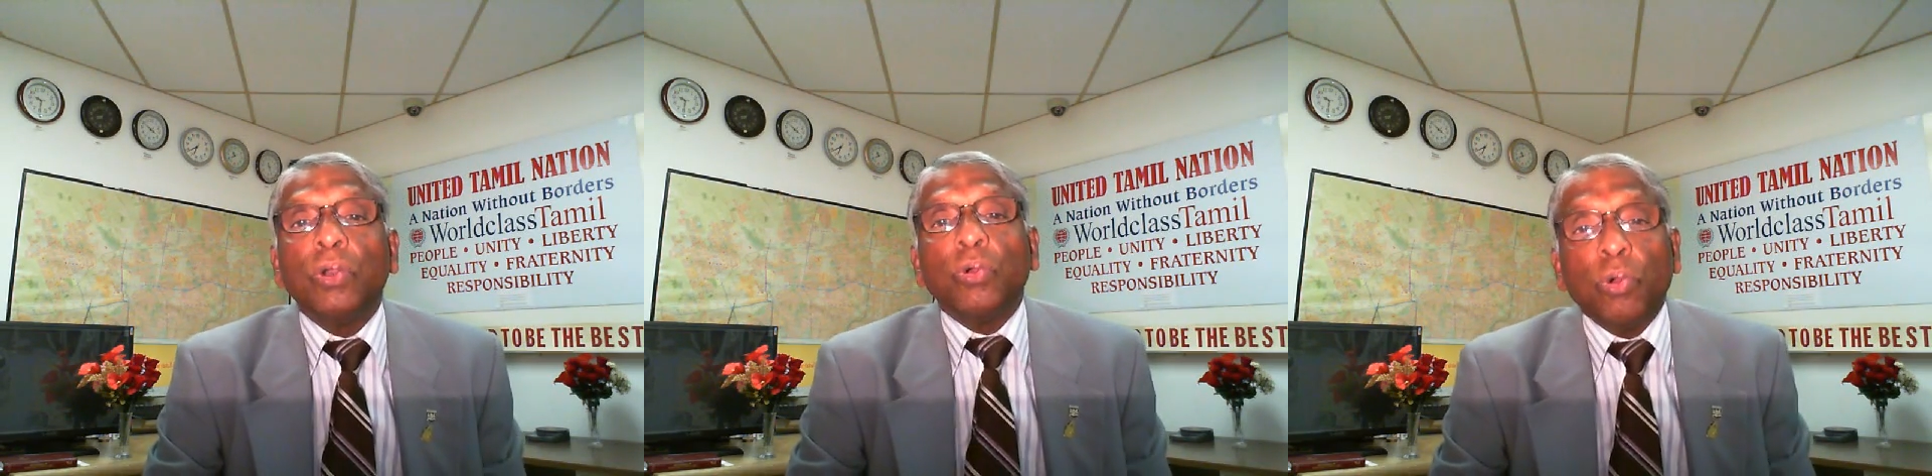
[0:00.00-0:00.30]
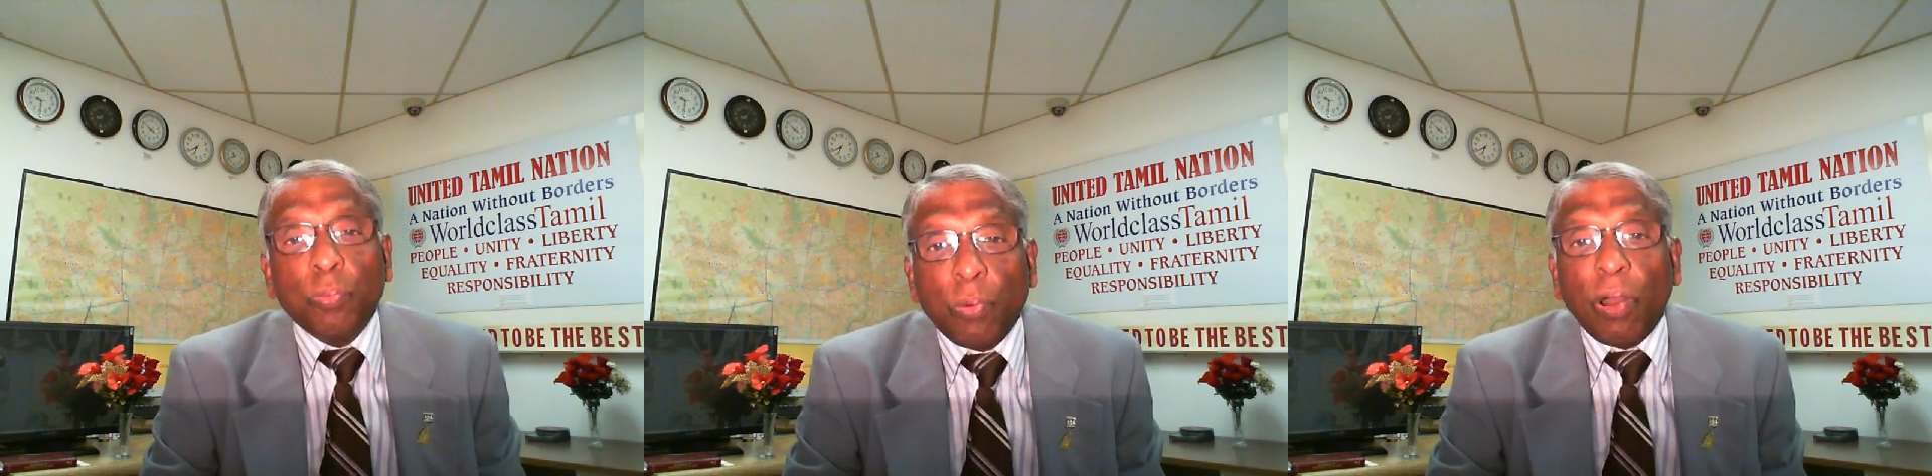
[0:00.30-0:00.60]

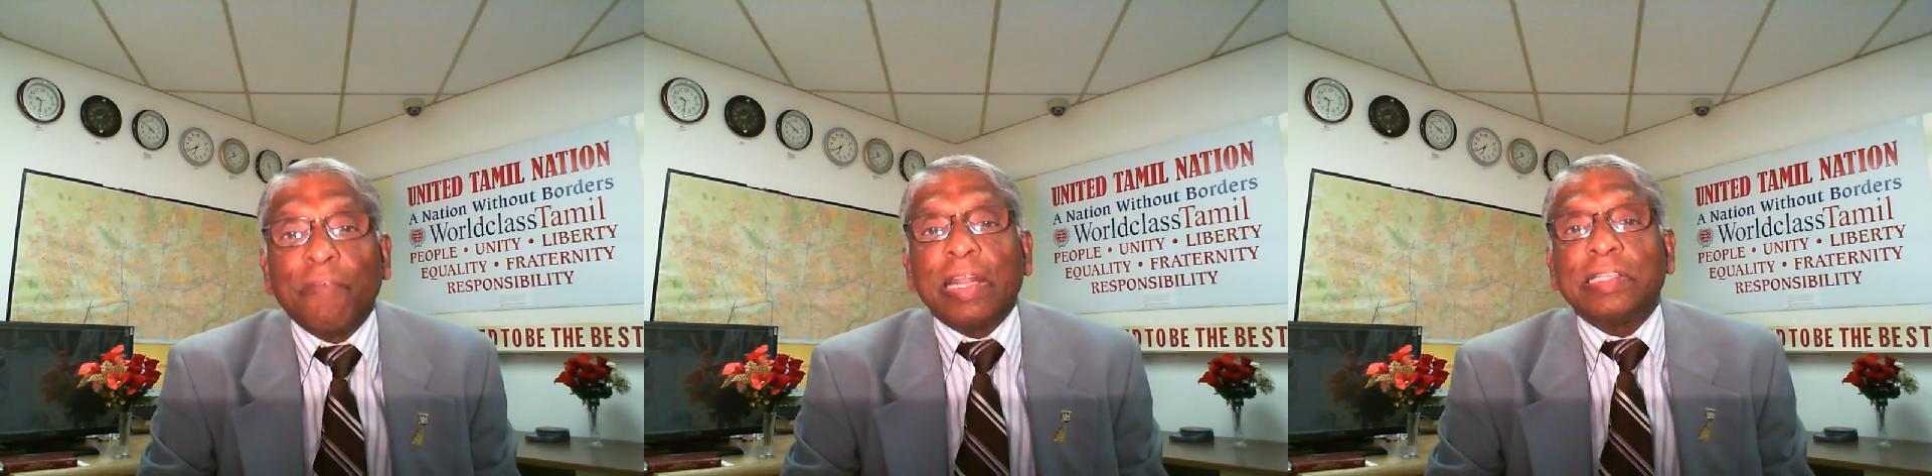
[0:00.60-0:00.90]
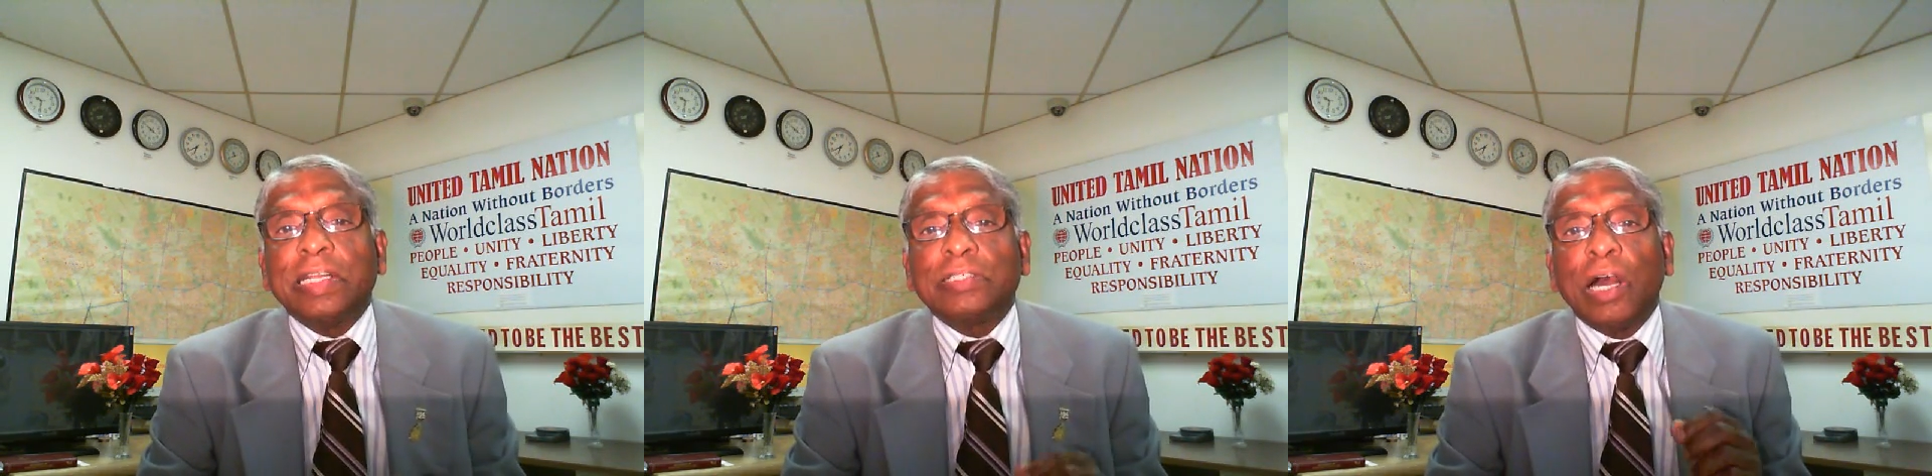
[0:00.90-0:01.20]
Who
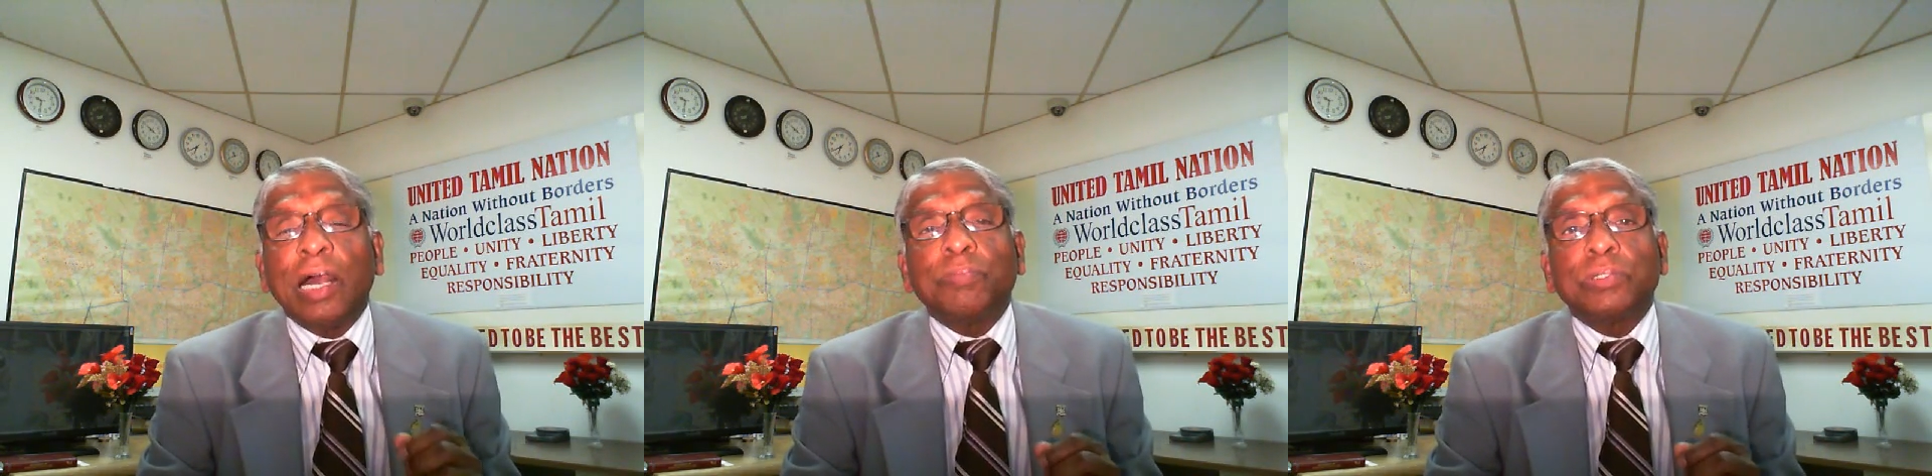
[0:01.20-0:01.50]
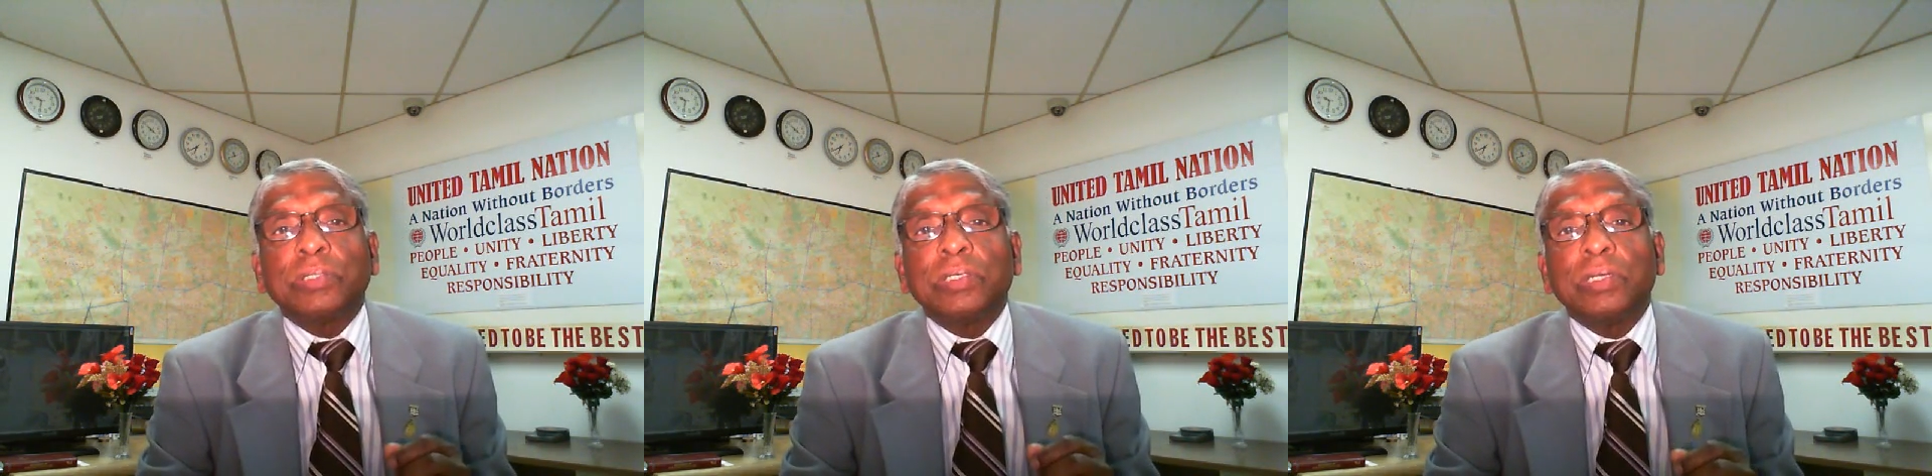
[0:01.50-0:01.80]
provide these arms?